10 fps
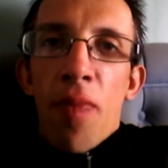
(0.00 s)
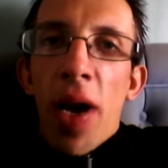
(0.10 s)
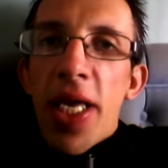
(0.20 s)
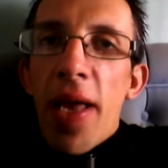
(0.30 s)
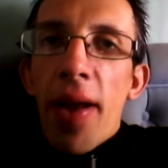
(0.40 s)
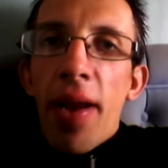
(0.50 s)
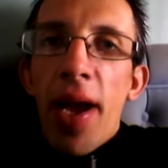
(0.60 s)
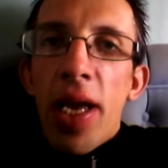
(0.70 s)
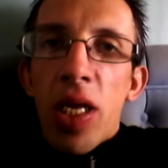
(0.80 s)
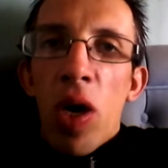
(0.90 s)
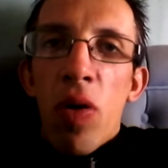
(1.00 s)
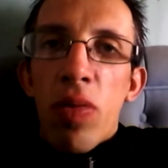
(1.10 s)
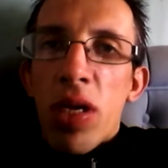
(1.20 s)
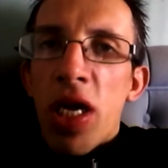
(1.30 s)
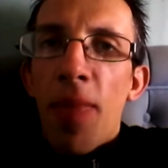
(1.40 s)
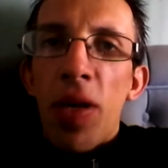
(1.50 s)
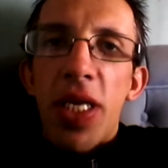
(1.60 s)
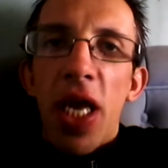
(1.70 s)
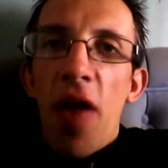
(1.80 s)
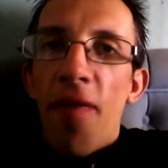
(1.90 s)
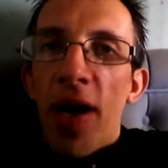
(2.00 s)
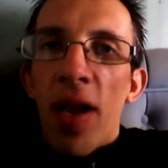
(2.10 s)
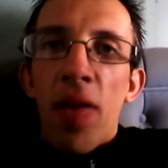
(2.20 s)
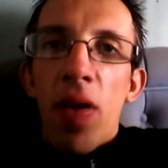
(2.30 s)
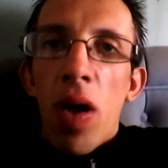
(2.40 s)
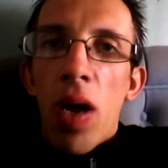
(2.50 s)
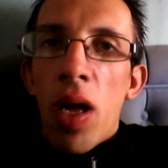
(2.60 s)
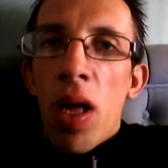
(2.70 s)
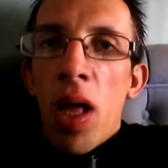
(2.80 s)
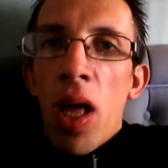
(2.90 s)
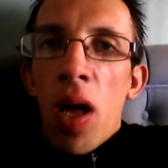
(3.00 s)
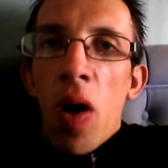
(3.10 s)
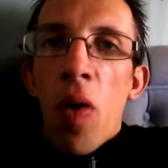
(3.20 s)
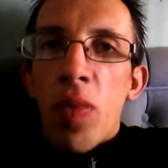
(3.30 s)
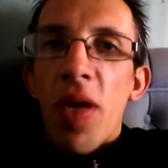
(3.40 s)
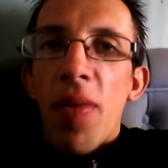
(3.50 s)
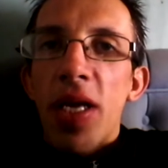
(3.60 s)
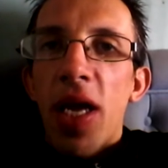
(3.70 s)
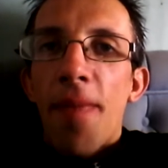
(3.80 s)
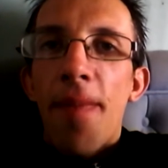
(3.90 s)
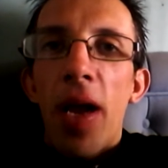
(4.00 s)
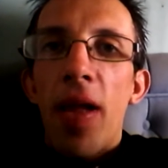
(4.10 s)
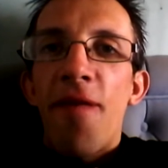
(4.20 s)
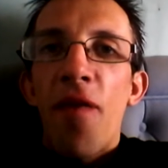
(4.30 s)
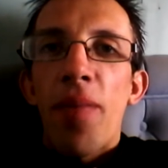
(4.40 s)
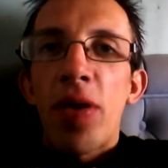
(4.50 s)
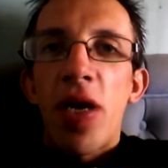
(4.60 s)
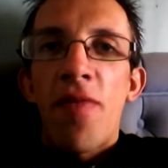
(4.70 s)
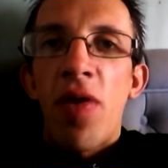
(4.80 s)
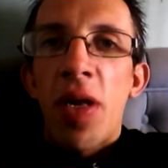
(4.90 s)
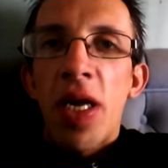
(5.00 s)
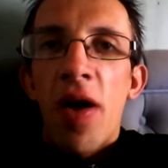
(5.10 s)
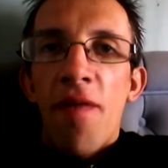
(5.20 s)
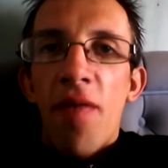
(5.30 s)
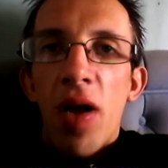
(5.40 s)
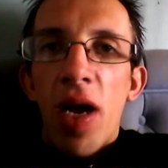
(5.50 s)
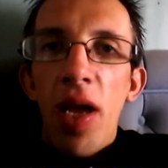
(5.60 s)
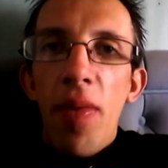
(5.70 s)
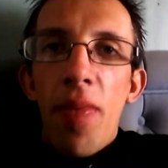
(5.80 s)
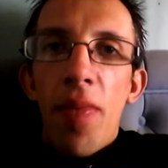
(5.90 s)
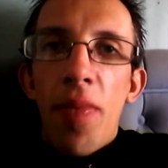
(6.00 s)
Buy something nice, or keep on saving. Or just, let's say, buy the foot machine for yourself, okay?